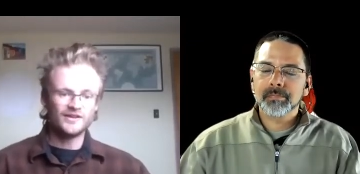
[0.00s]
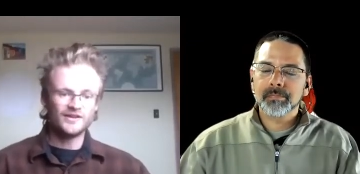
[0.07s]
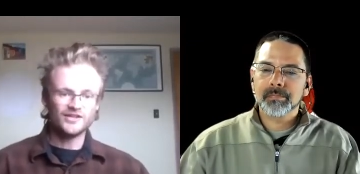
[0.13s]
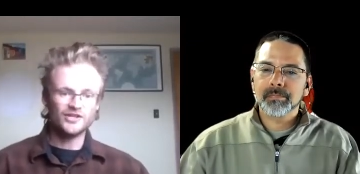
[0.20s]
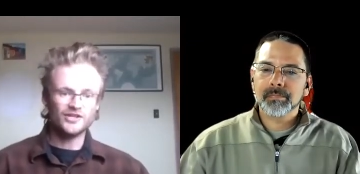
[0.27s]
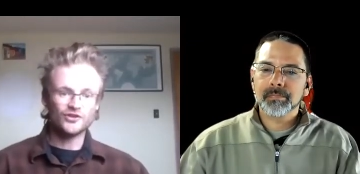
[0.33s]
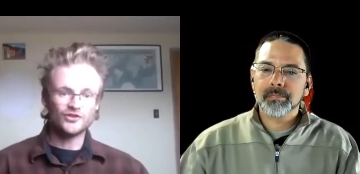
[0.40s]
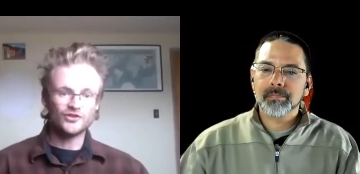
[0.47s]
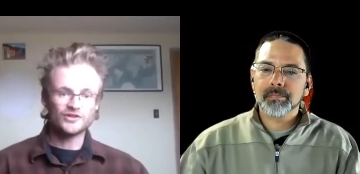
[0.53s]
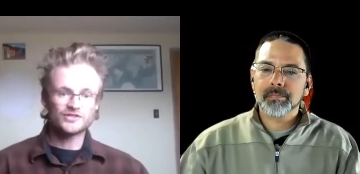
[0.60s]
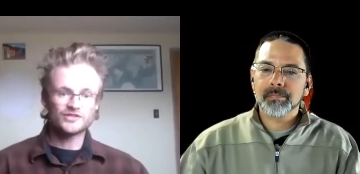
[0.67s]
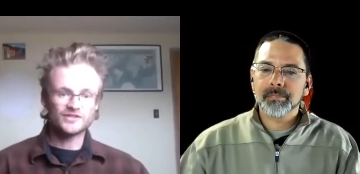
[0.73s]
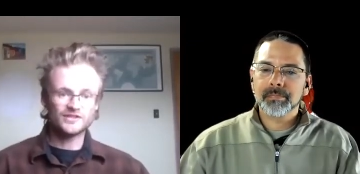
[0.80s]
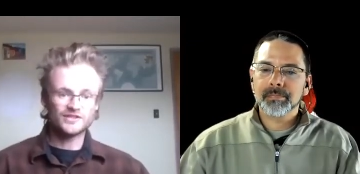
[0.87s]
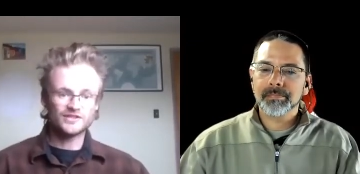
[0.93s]
Speaker 1: you know,
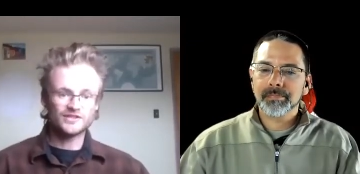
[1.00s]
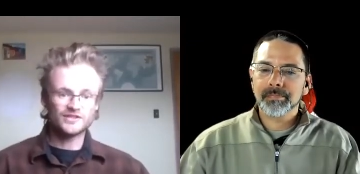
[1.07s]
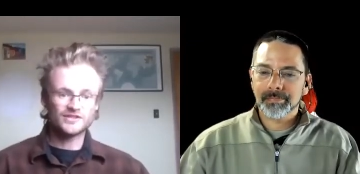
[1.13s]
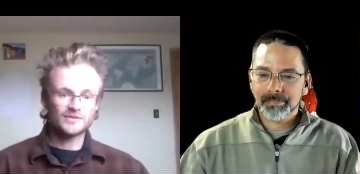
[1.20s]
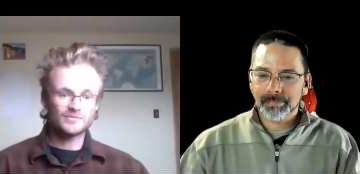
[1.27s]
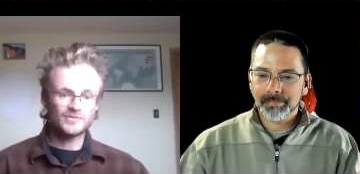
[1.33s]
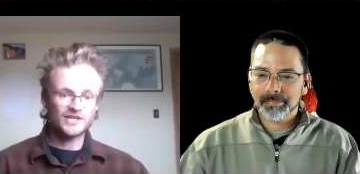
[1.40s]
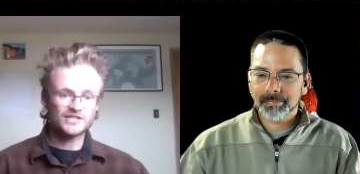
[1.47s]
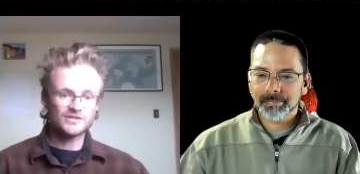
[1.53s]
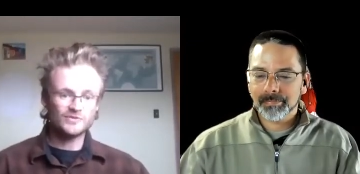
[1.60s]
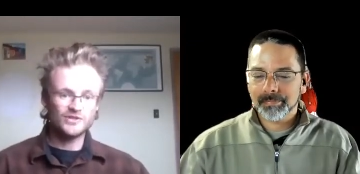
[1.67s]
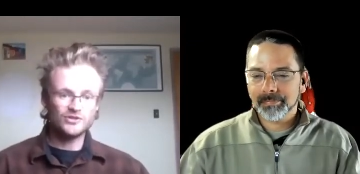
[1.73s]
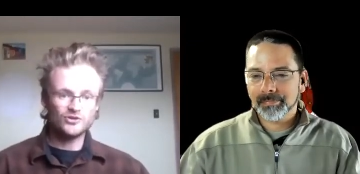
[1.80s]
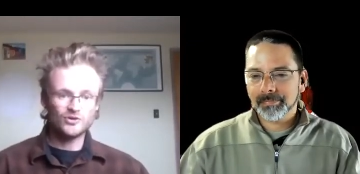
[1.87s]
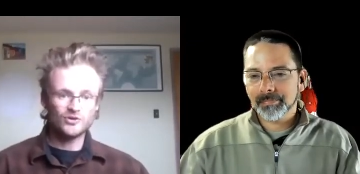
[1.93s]
there's some things that we
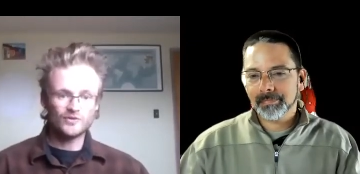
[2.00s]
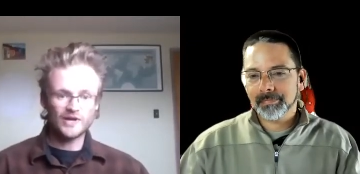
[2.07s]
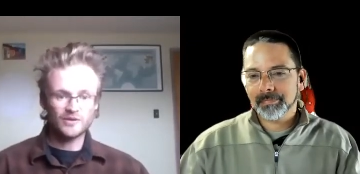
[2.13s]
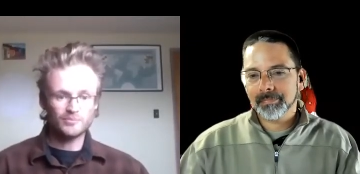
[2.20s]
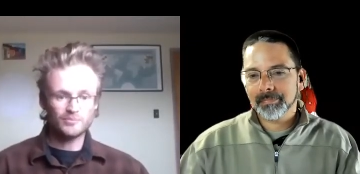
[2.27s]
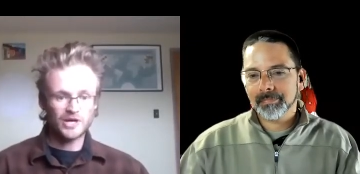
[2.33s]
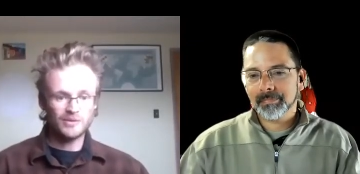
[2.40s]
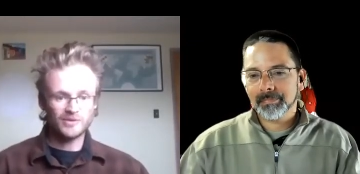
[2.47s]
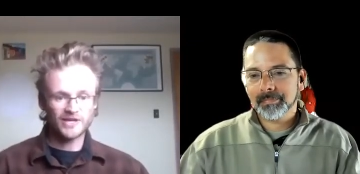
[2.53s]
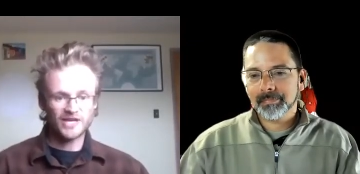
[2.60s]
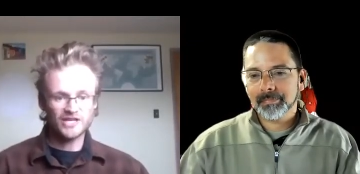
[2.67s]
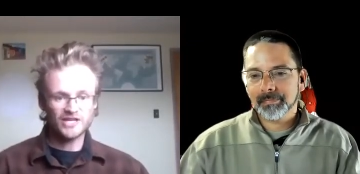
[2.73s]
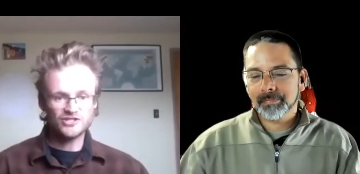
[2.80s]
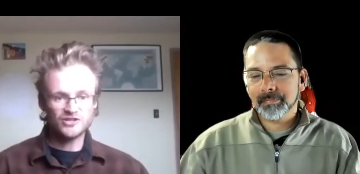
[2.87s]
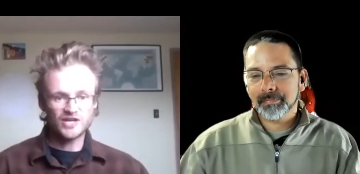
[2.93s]
do around public
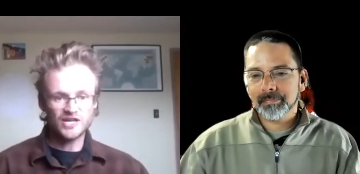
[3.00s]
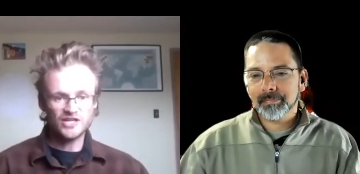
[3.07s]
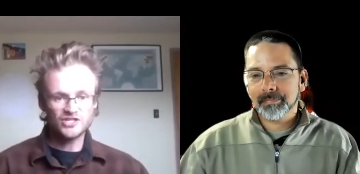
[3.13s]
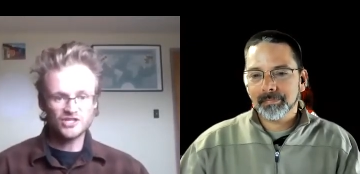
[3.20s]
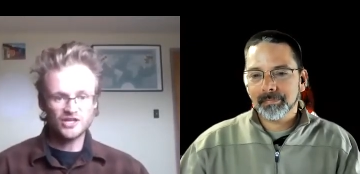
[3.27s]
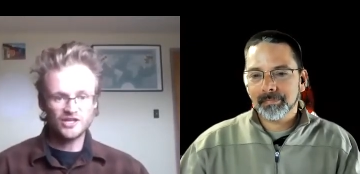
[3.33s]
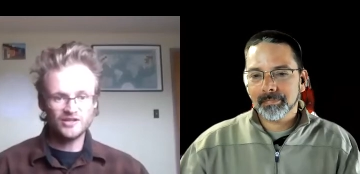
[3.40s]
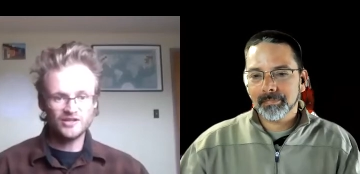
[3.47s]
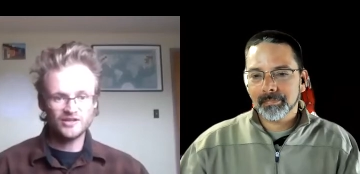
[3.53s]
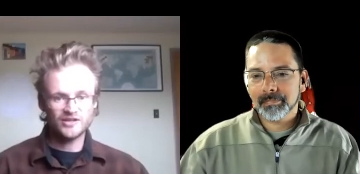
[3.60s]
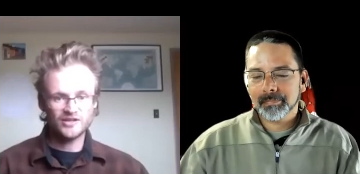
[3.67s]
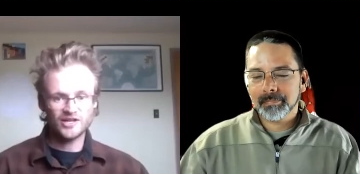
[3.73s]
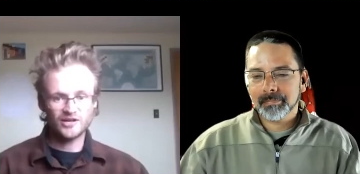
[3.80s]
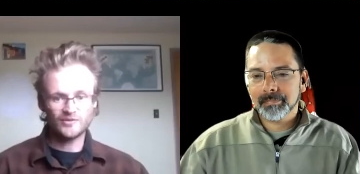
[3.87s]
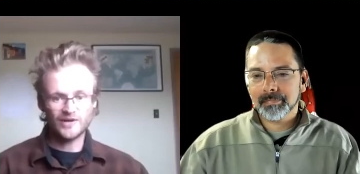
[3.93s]
education,
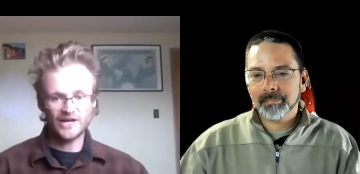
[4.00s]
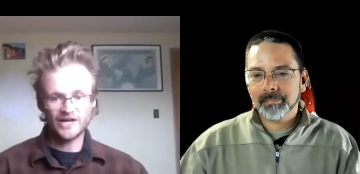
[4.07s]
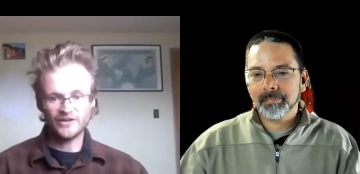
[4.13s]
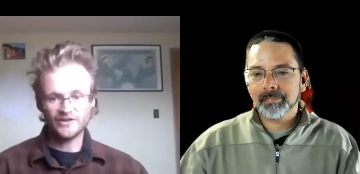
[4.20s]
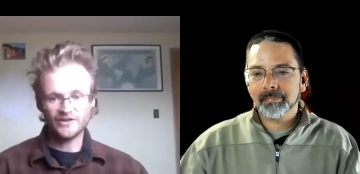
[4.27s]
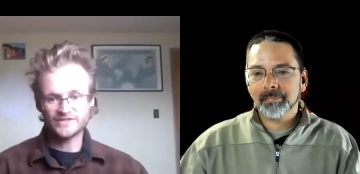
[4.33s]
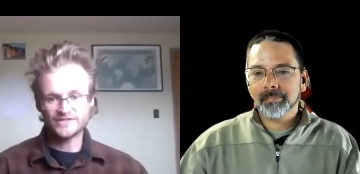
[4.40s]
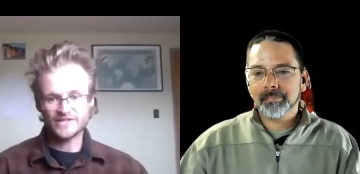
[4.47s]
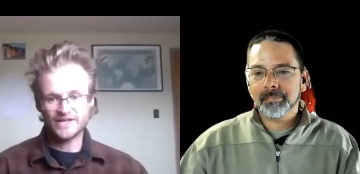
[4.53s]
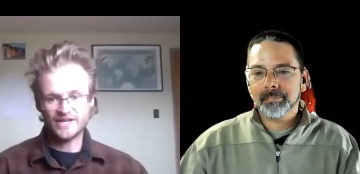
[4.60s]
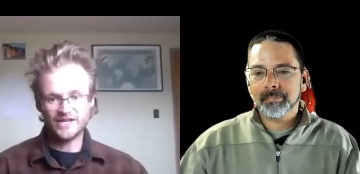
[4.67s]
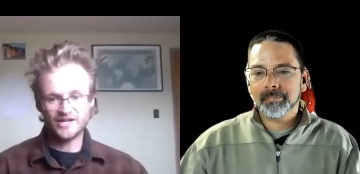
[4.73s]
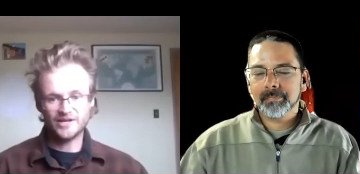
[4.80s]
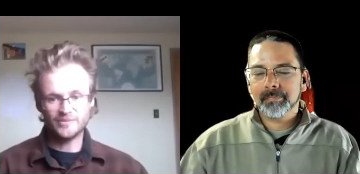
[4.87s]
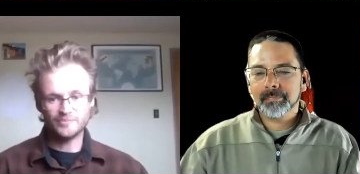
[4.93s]
around
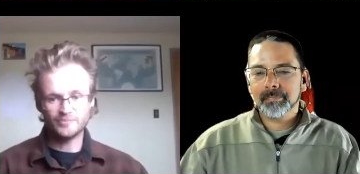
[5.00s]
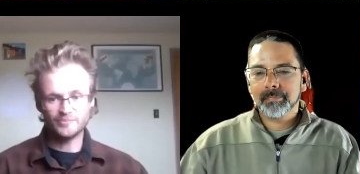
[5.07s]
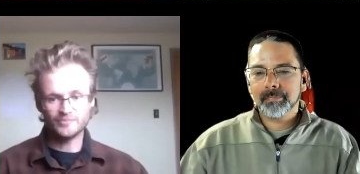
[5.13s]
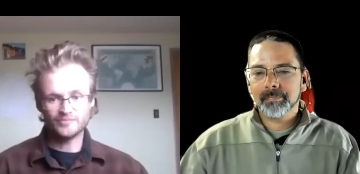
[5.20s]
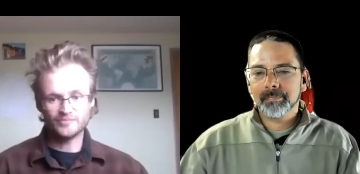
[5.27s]
um,